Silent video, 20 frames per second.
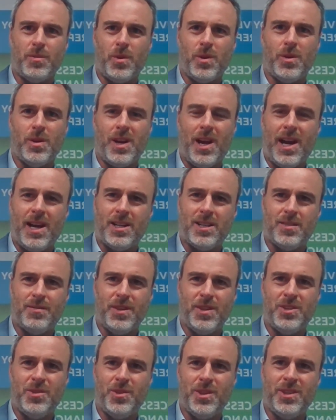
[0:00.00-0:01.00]
We're
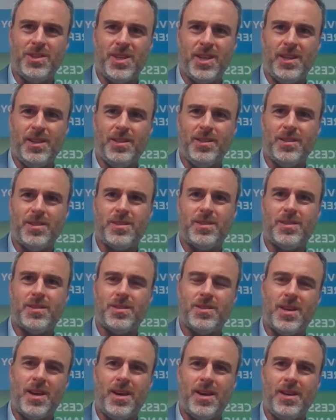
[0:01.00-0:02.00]
actively doing
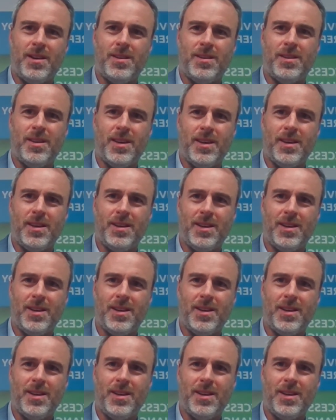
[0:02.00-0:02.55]
deals. And